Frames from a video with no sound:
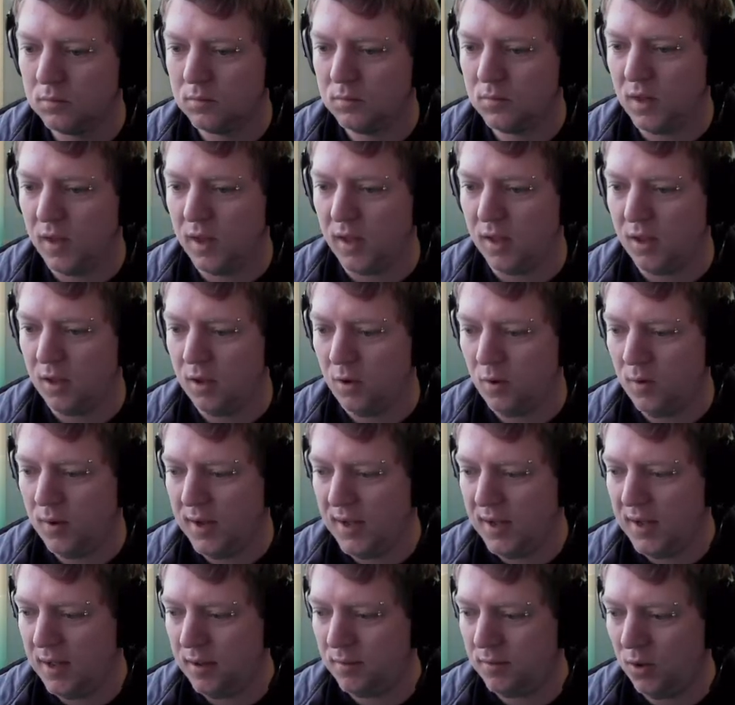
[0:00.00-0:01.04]
There you
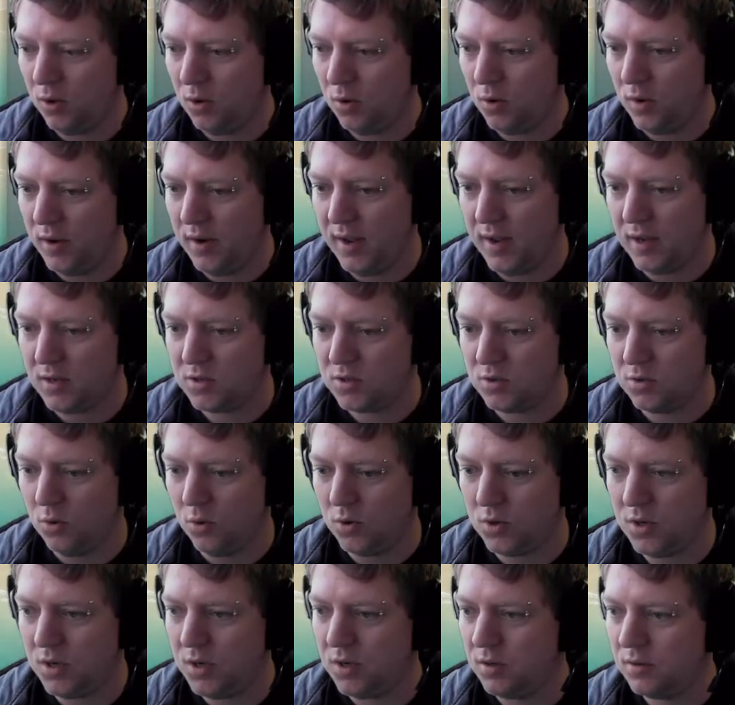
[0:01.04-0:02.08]
are. You're now
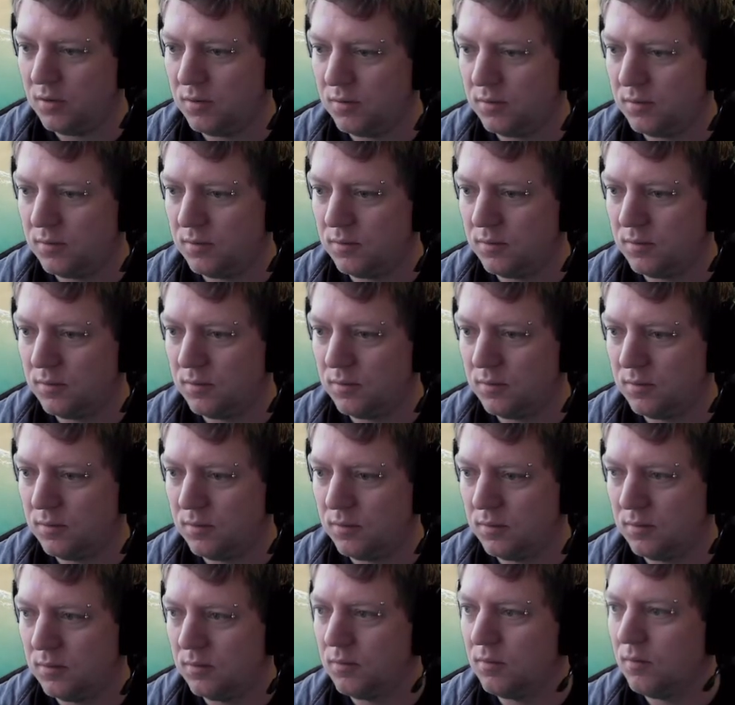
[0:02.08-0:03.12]
sorted.
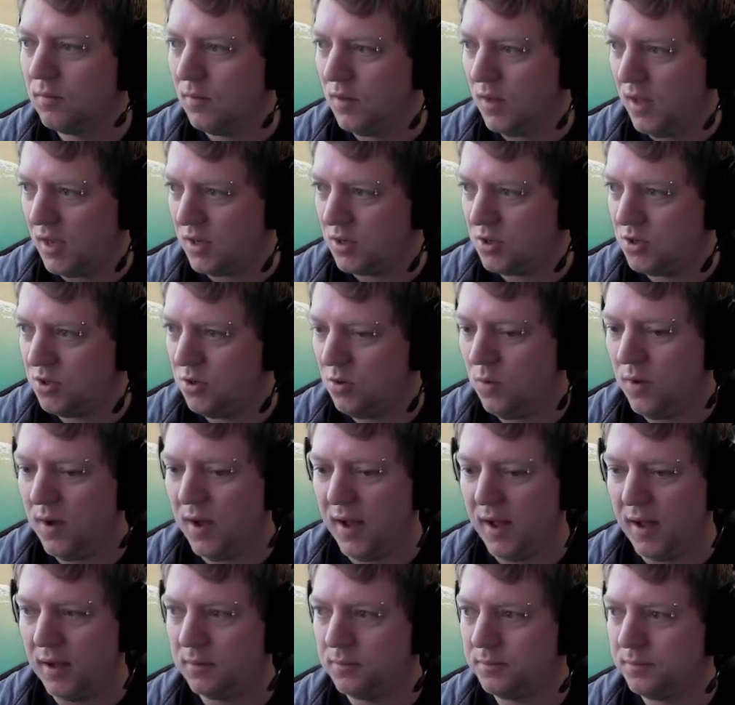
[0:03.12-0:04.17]
Yes, you are.